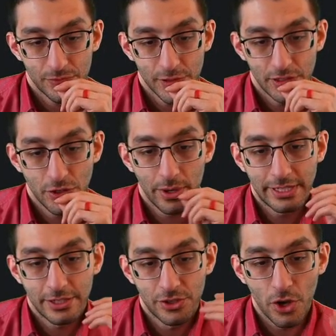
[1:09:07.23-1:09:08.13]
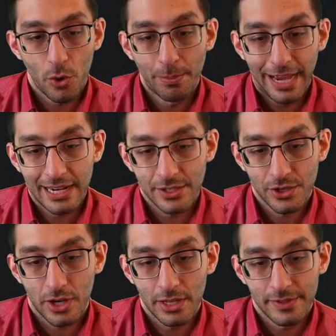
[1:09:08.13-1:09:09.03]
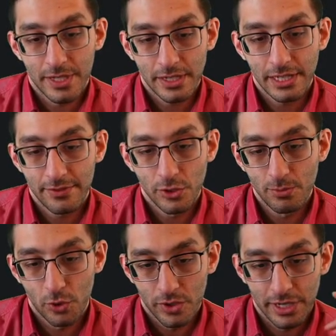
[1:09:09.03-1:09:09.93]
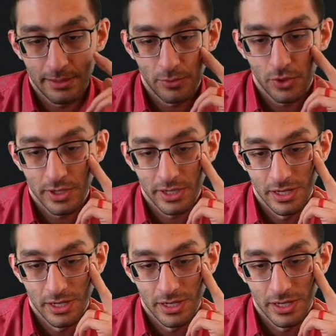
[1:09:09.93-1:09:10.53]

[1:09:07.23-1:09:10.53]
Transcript: So it's as though battles are all of a sudden giving you more and more.